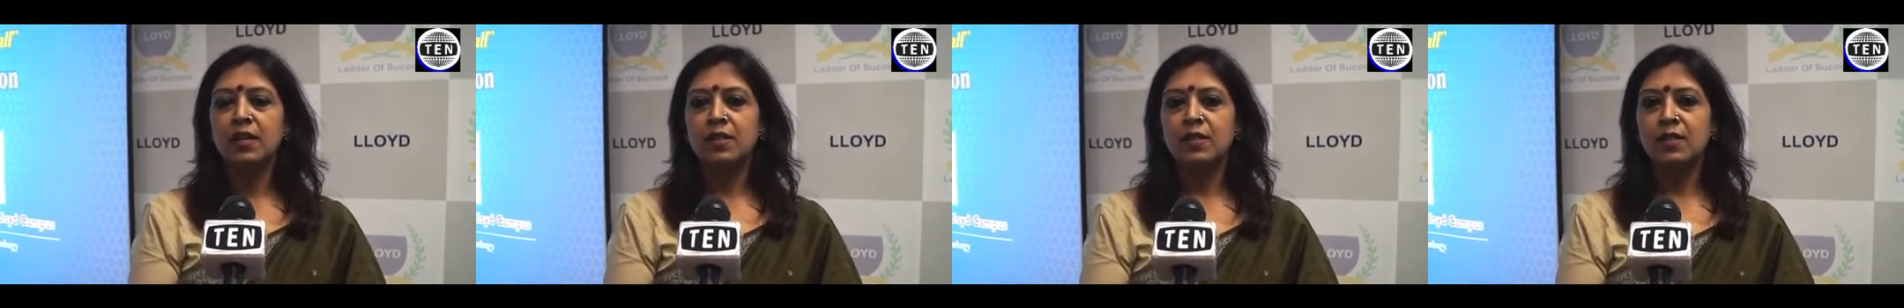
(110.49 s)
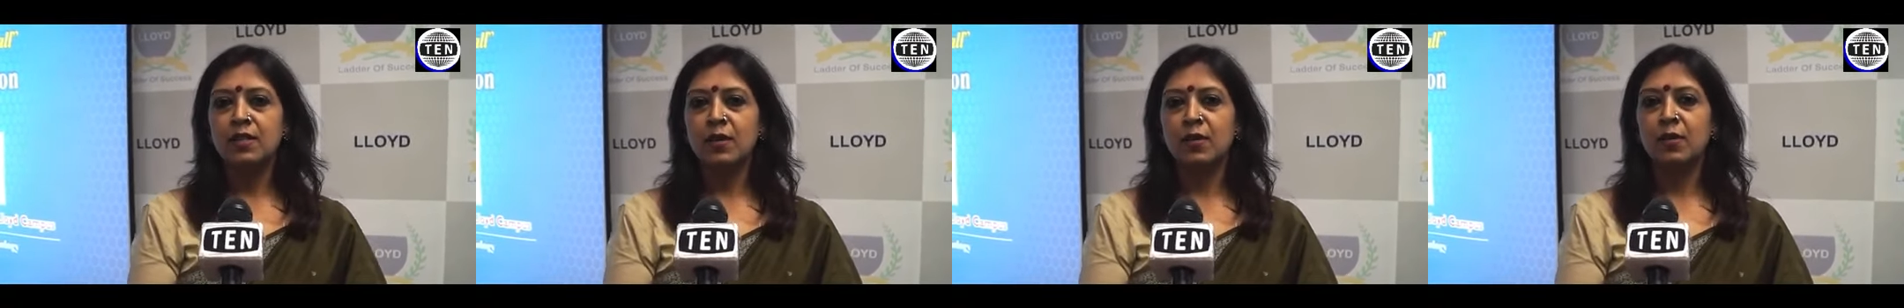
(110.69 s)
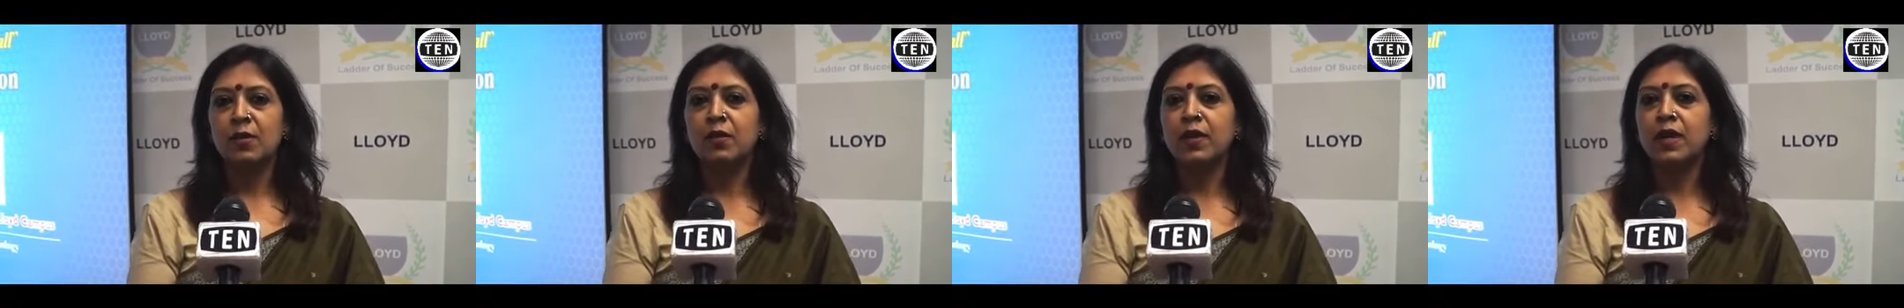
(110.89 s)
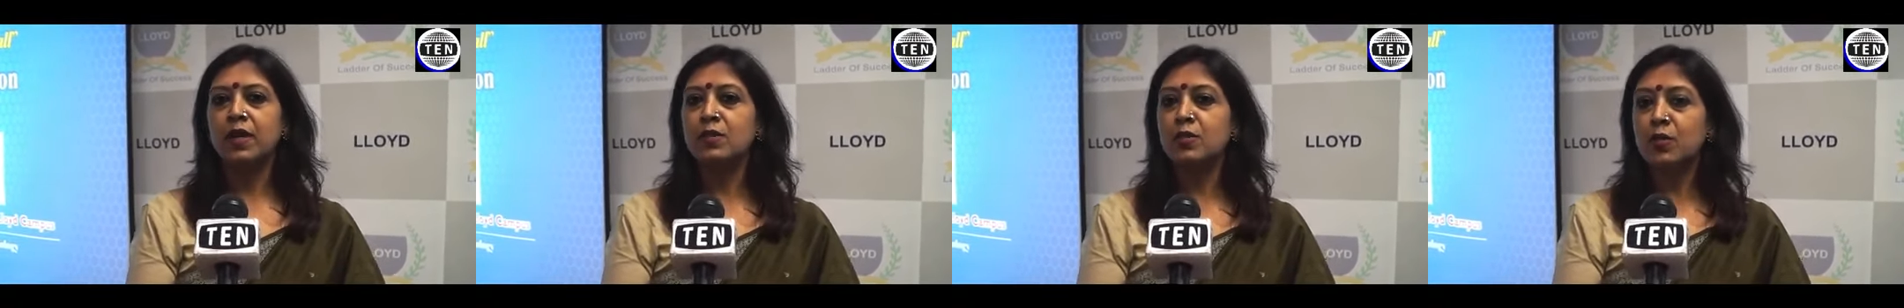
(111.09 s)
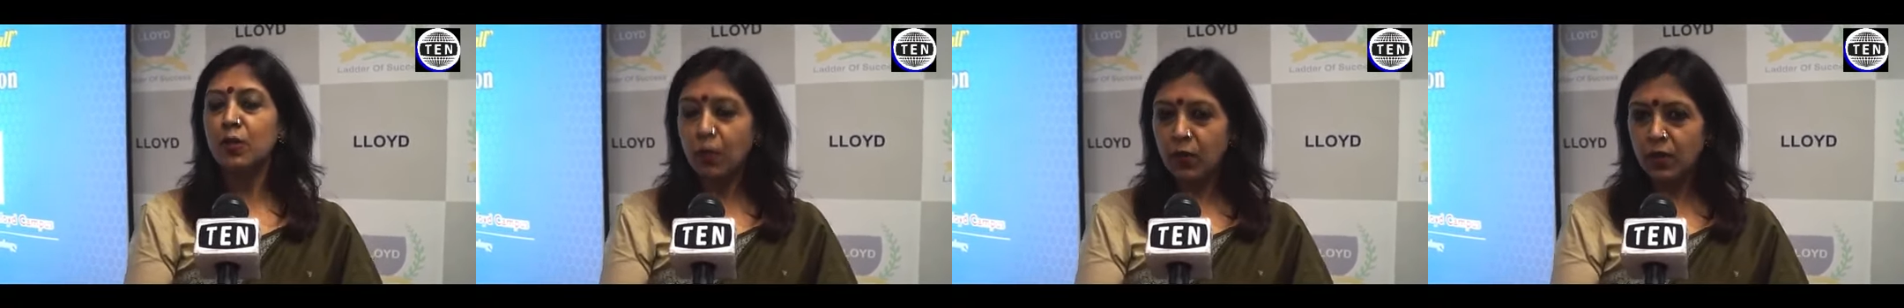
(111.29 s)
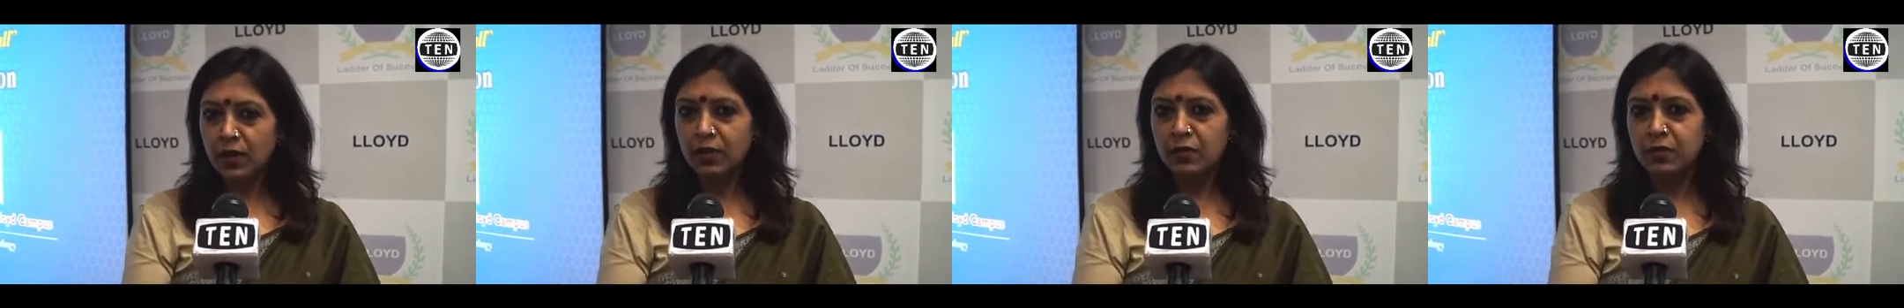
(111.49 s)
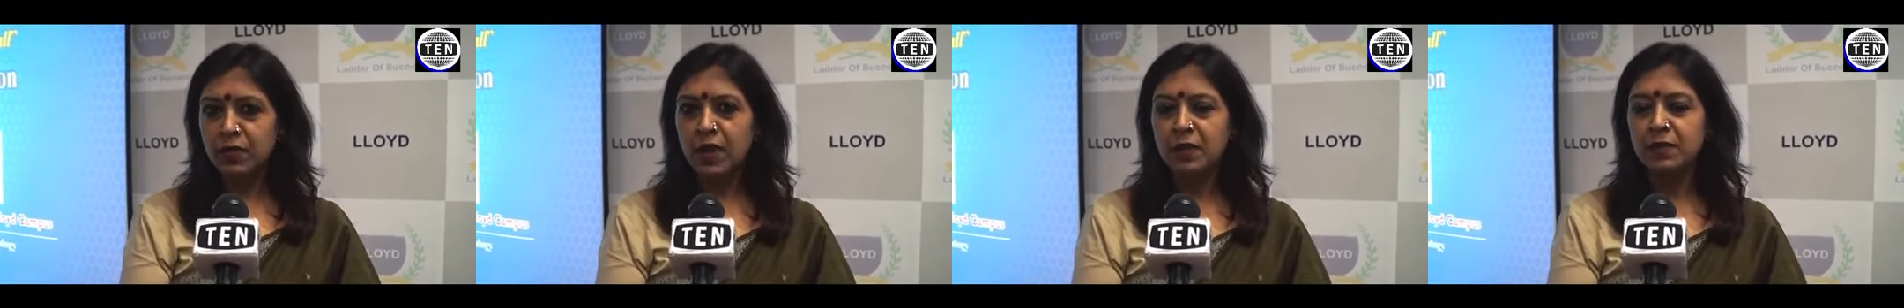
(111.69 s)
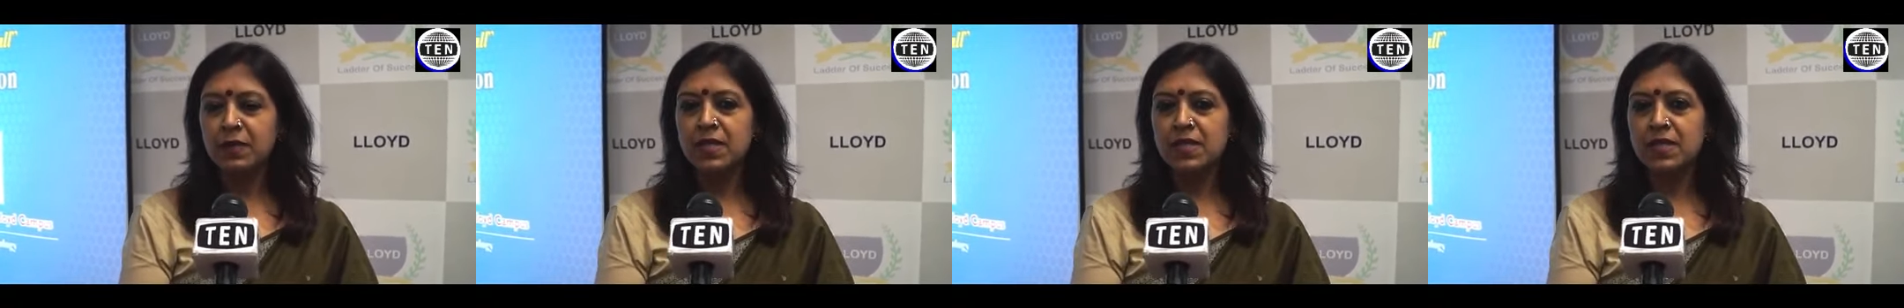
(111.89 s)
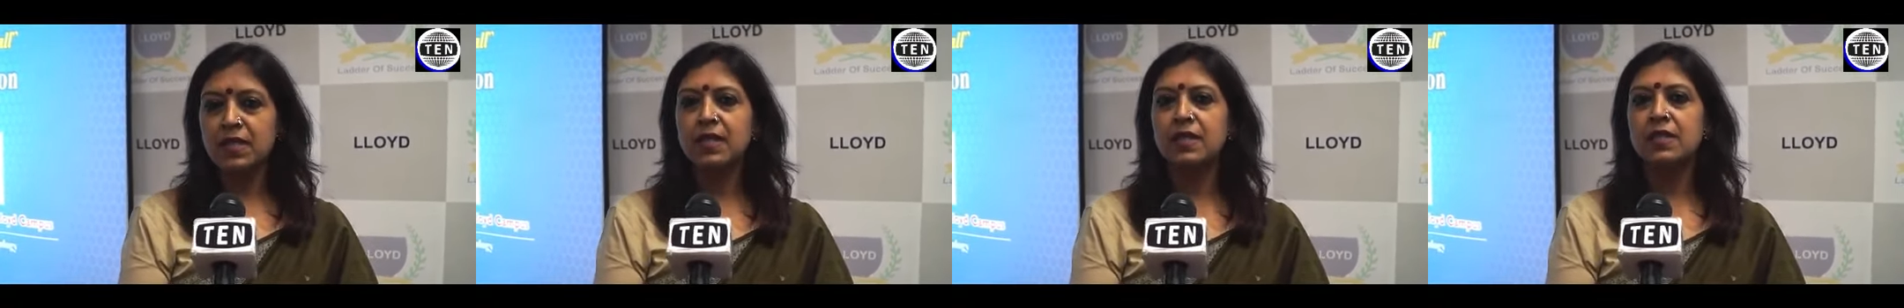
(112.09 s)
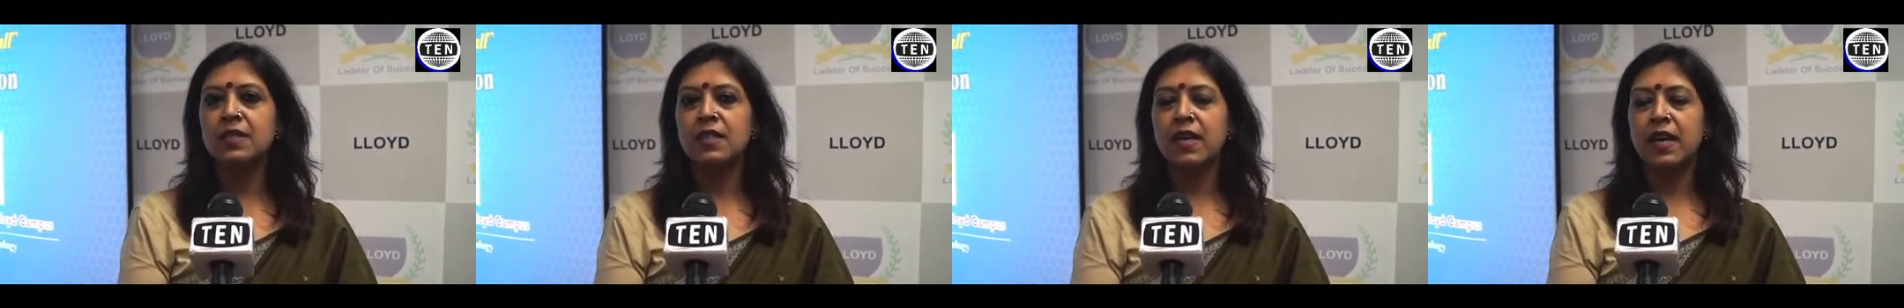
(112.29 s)
So hooray to all the
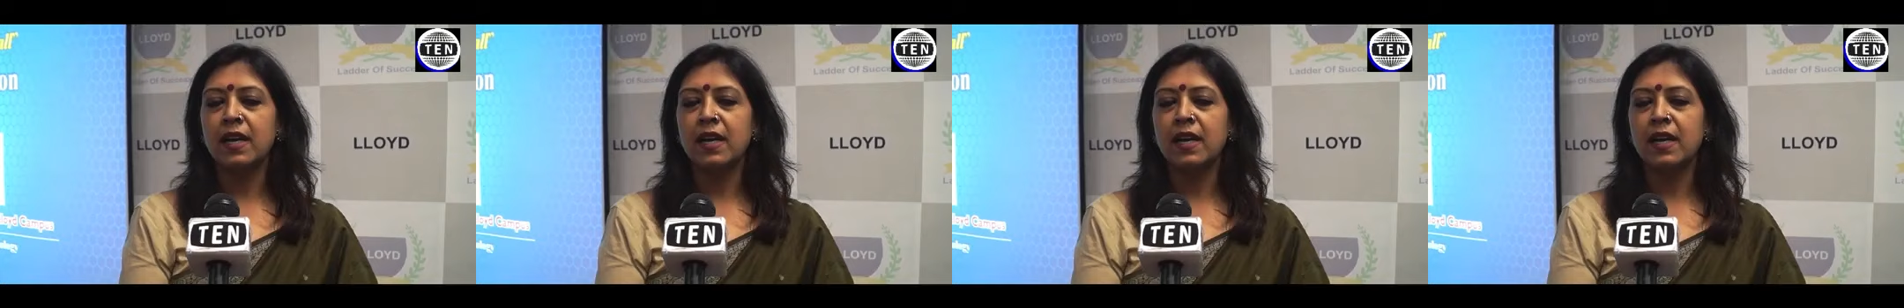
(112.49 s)
pharmacists,